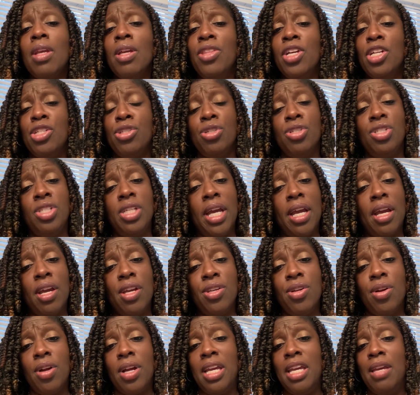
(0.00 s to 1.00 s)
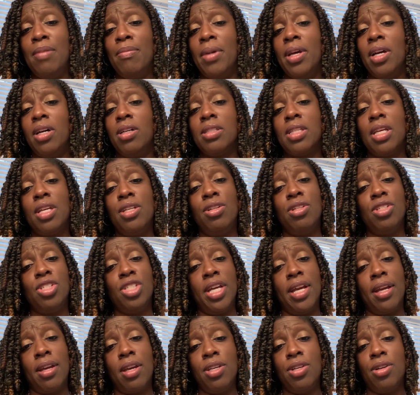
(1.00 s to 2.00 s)
that you're checking your emails and you're
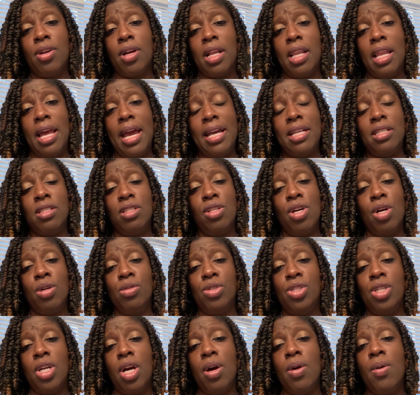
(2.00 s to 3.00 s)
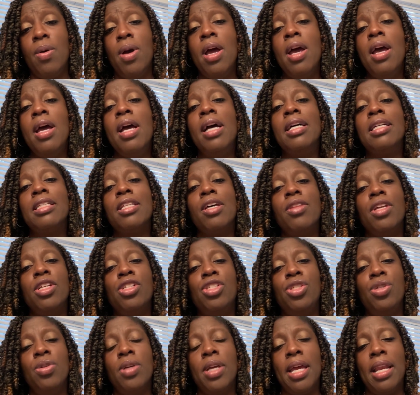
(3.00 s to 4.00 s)
checking your class dojo so
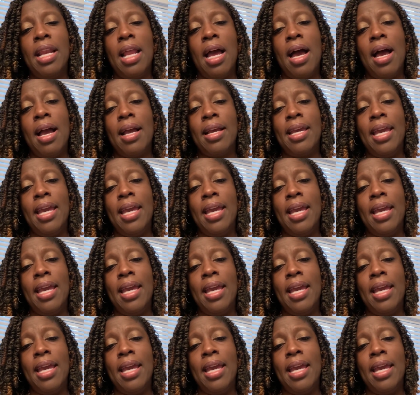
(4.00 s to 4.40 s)
that you can uh,